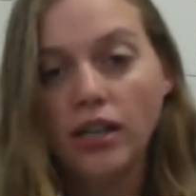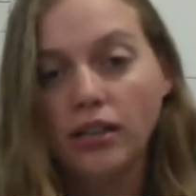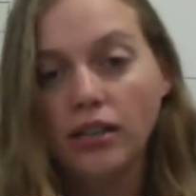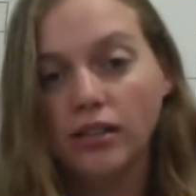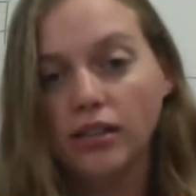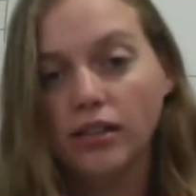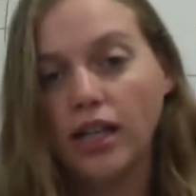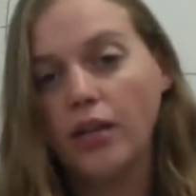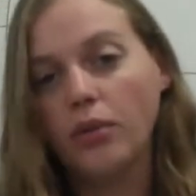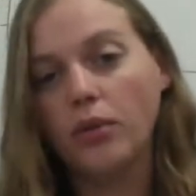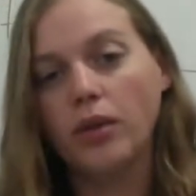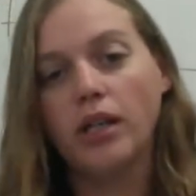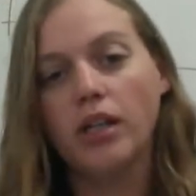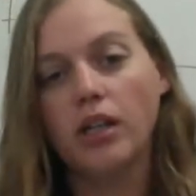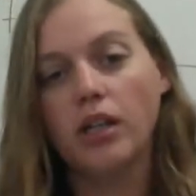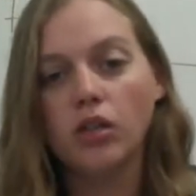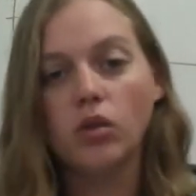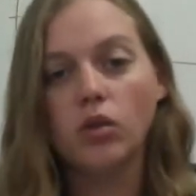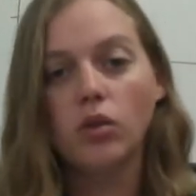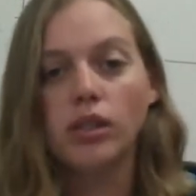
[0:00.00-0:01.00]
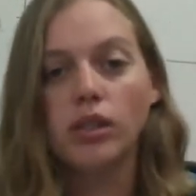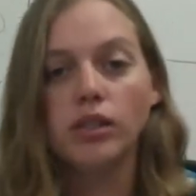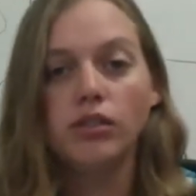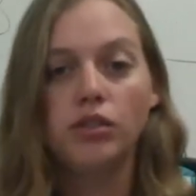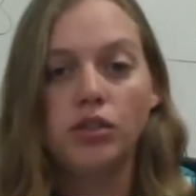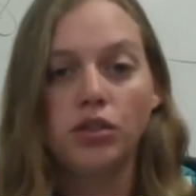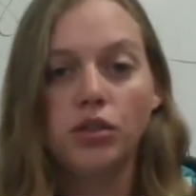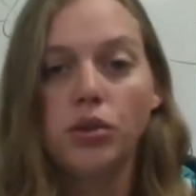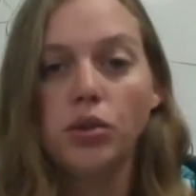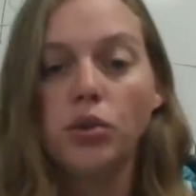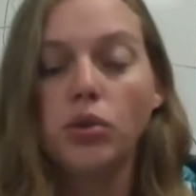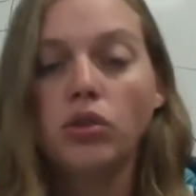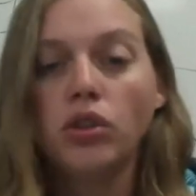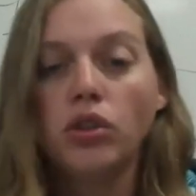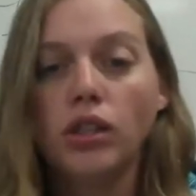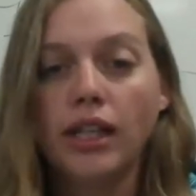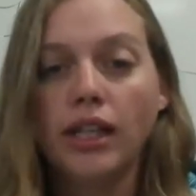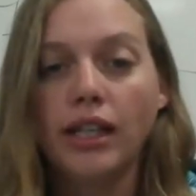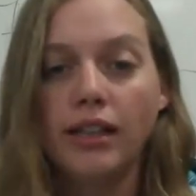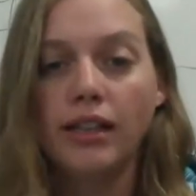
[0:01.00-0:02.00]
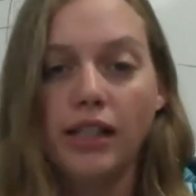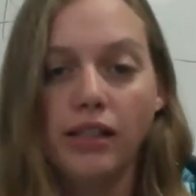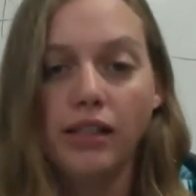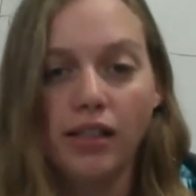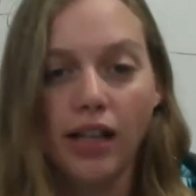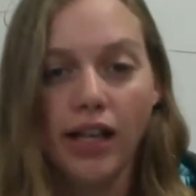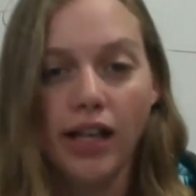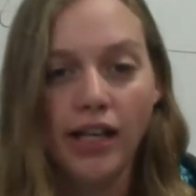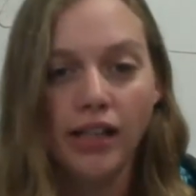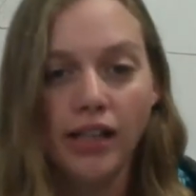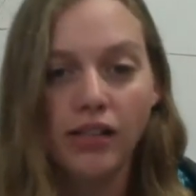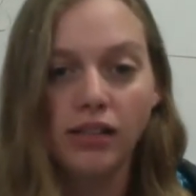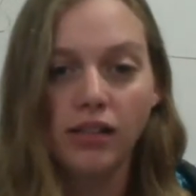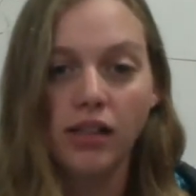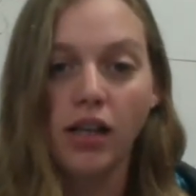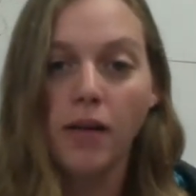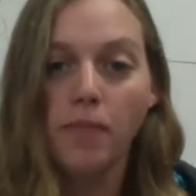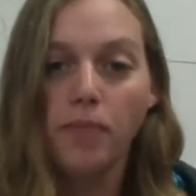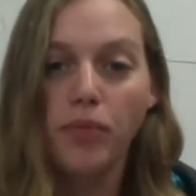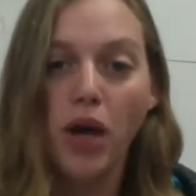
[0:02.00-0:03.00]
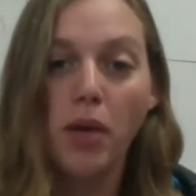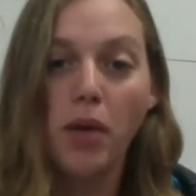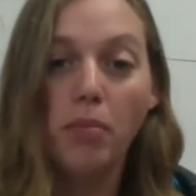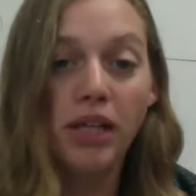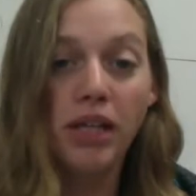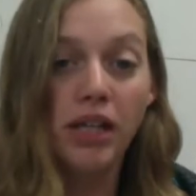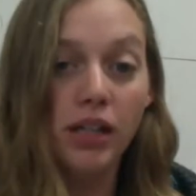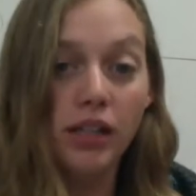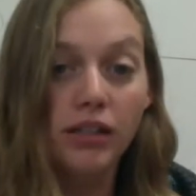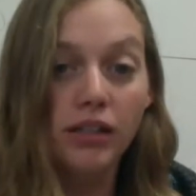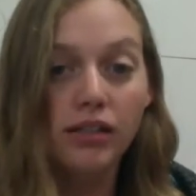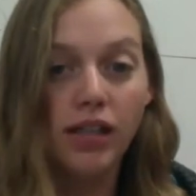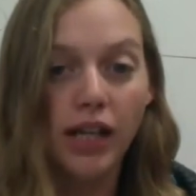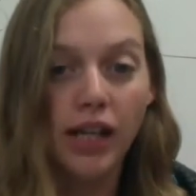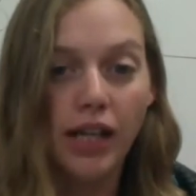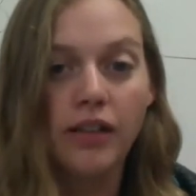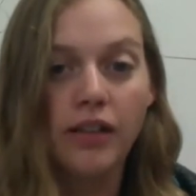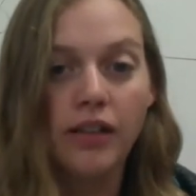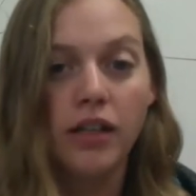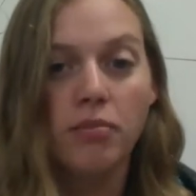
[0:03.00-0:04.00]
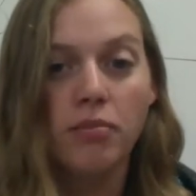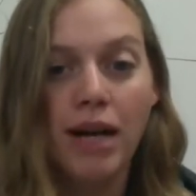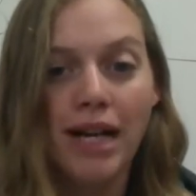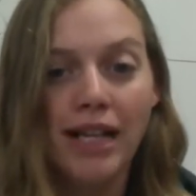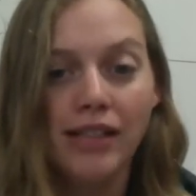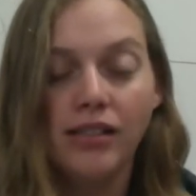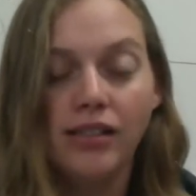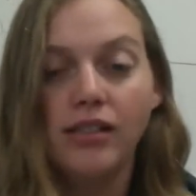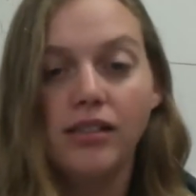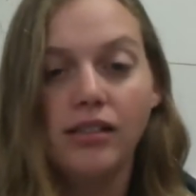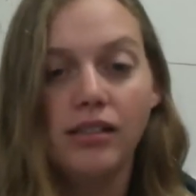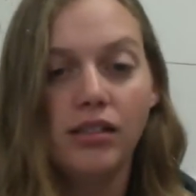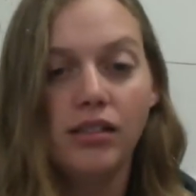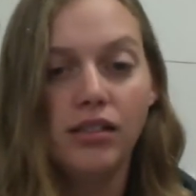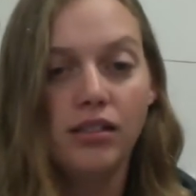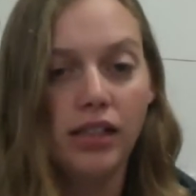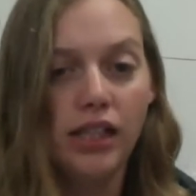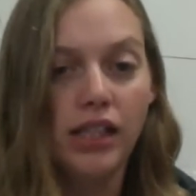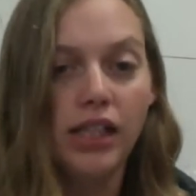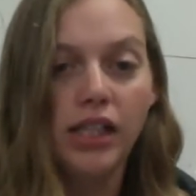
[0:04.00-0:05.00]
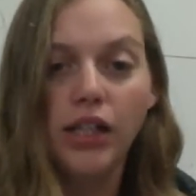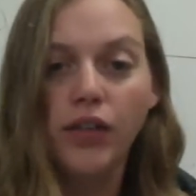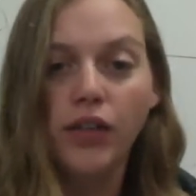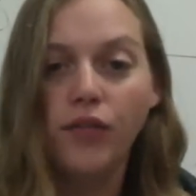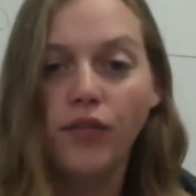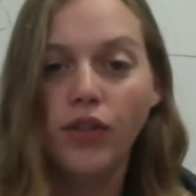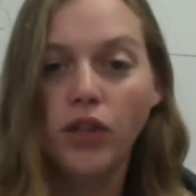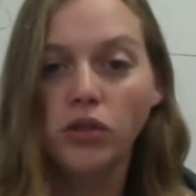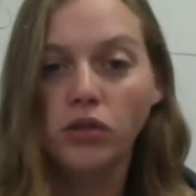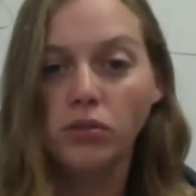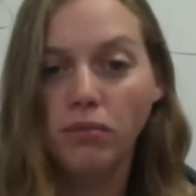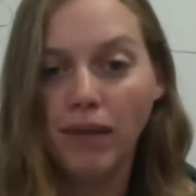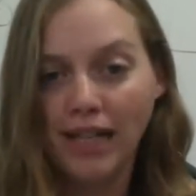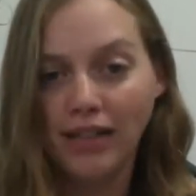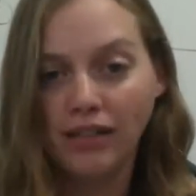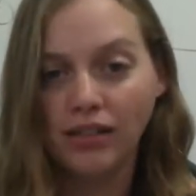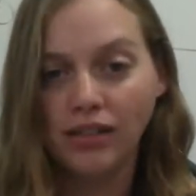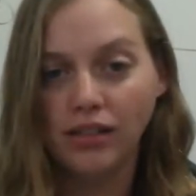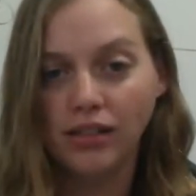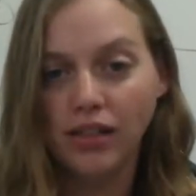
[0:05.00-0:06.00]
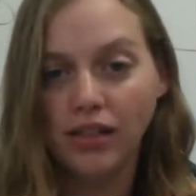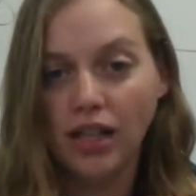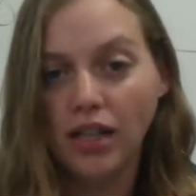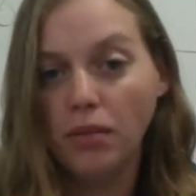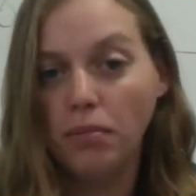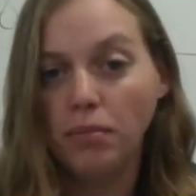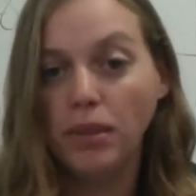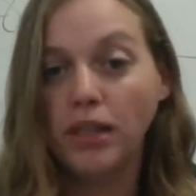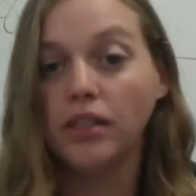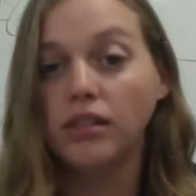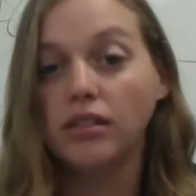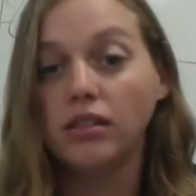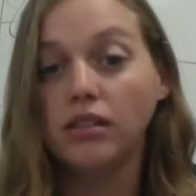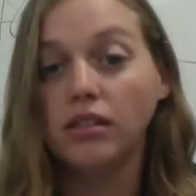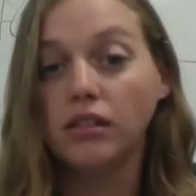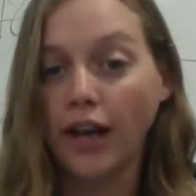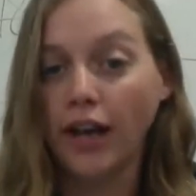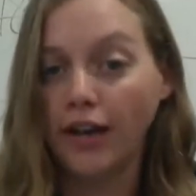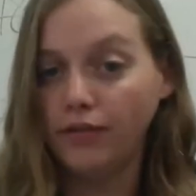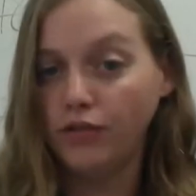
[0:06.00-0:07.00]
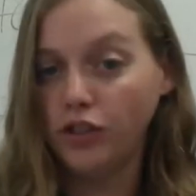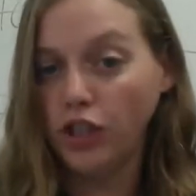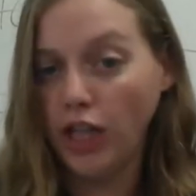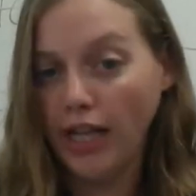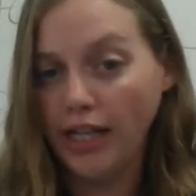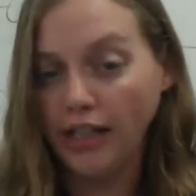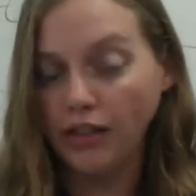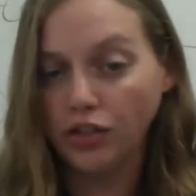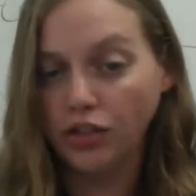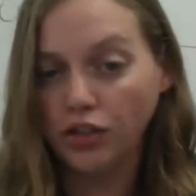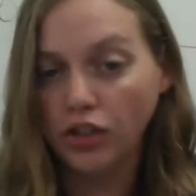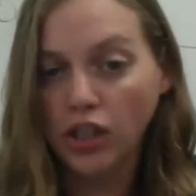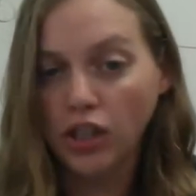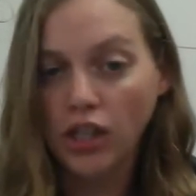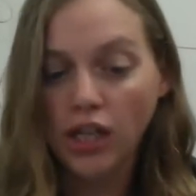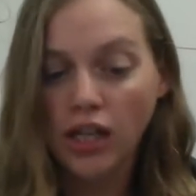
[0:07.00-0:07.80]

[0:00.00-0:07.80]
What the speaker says: Today we are going to look at these eggs' appearance and their masses to see if those masses and appearances have changed.